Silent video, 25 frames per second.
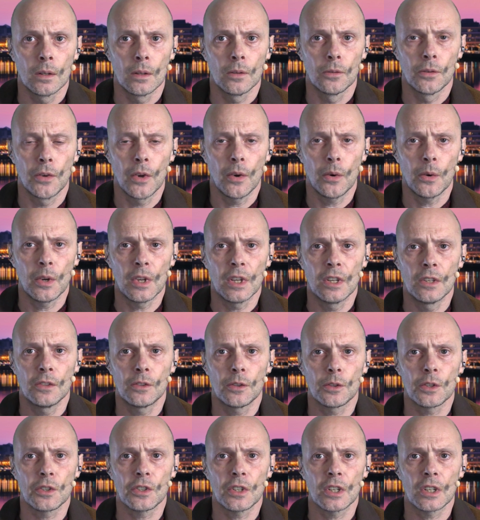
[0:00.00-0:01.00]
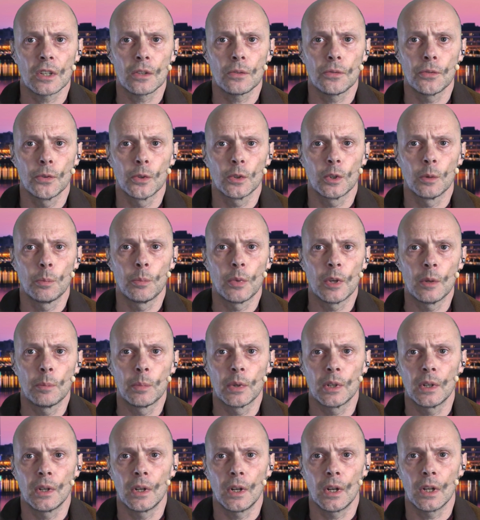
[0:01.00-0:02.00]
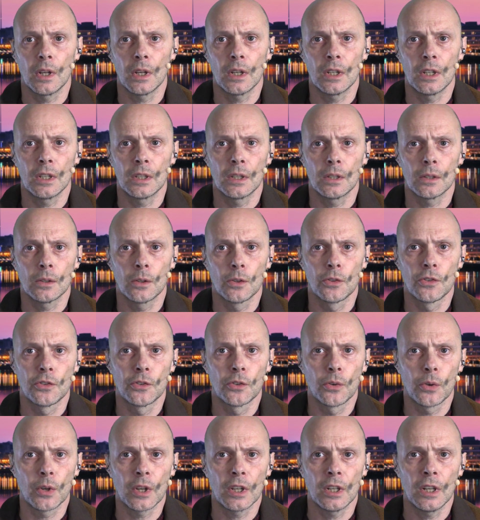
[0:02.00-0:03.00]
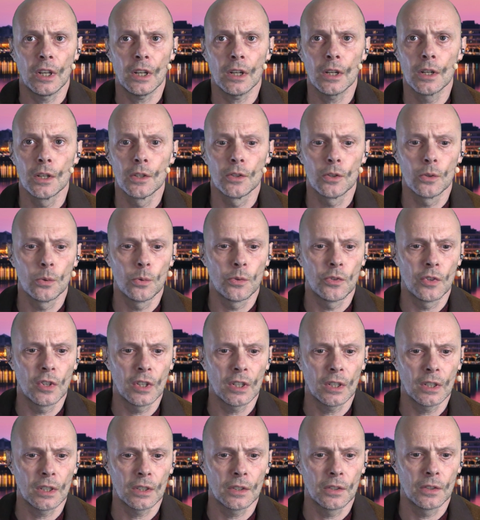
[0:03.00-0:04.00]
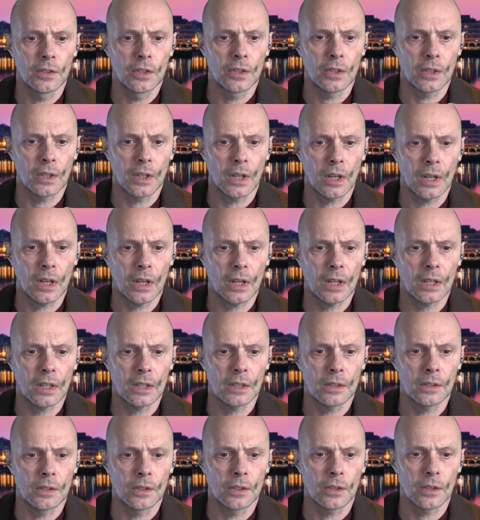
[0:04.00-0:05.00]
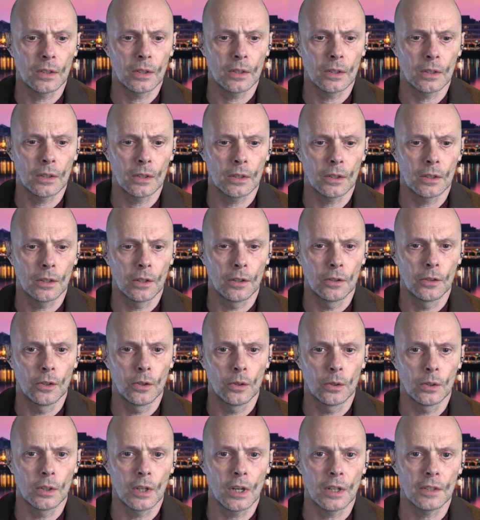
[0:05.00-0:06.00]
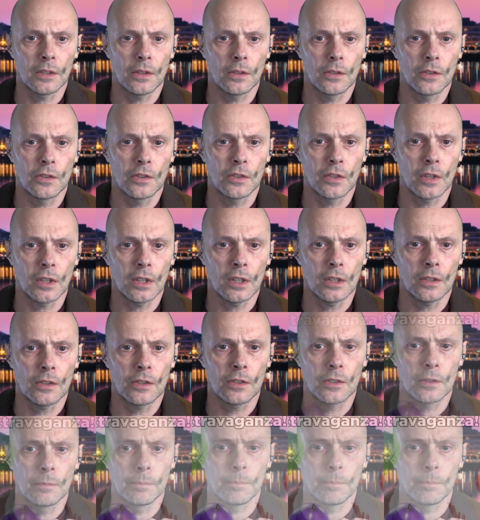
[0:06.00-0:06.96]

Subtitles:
Very interesting for the people in Australia, New Zealand, and the United States,